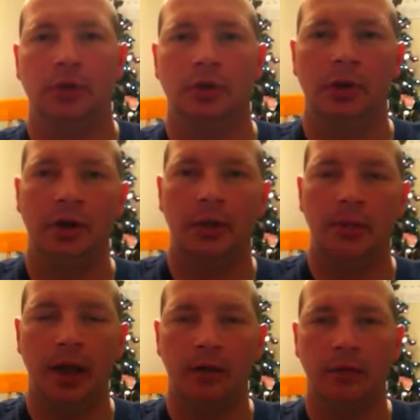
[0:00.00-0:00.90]
Or did
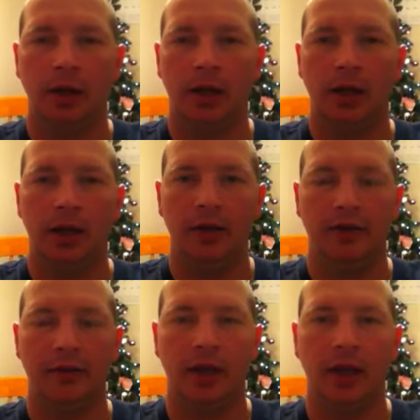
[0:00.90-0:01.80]
man write it in
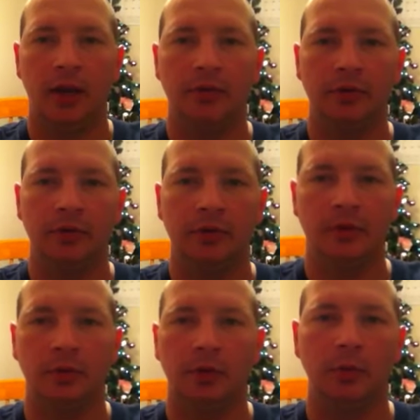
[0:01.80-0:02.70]
as they came true so
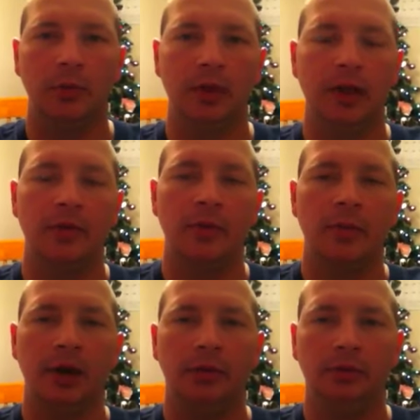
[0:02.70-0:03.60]
we would believe the
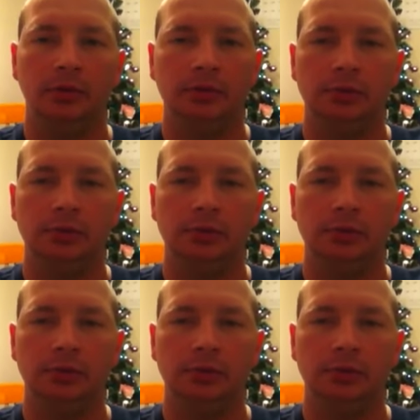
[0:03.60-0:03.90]
Bible?